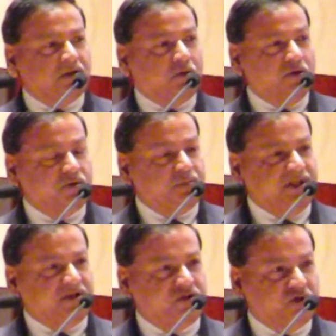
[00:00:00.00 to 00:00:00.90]
going to
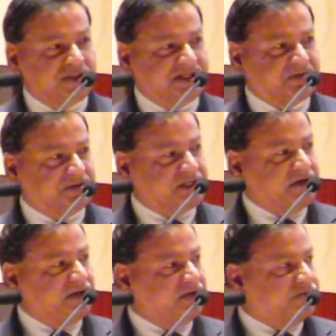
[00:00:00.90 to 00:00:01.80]
be the joint
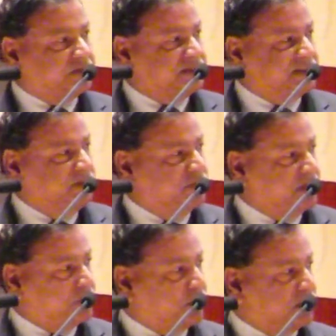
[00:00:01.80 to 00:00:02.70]
secretariat for this new
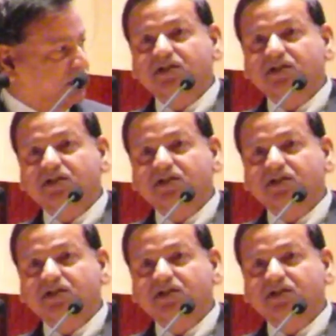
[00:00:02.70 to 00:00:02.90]
network.